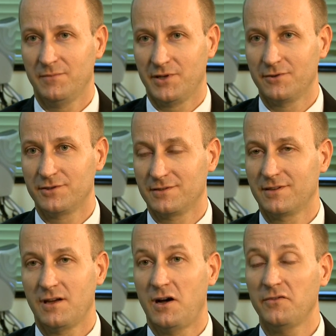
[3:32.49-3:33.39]
because
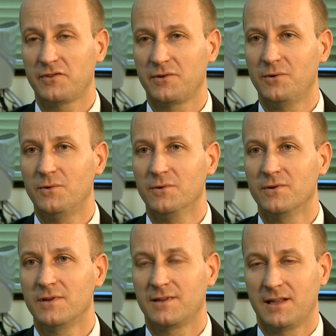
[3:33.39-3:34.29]
after
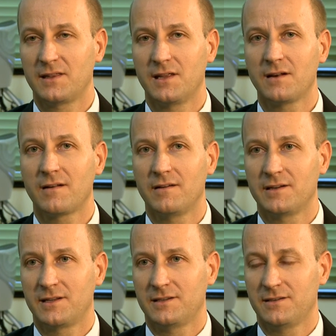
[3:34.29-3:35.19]
all, that thin
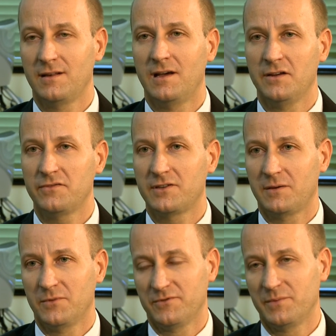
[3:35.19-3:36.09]
client has a
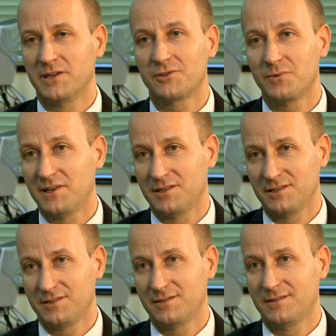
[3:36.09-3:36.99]
lifetime of about
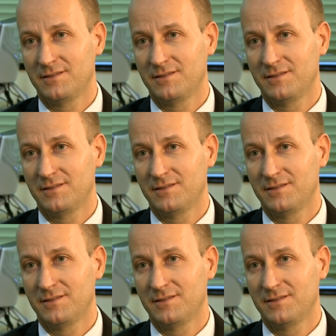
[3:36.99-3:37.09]
twice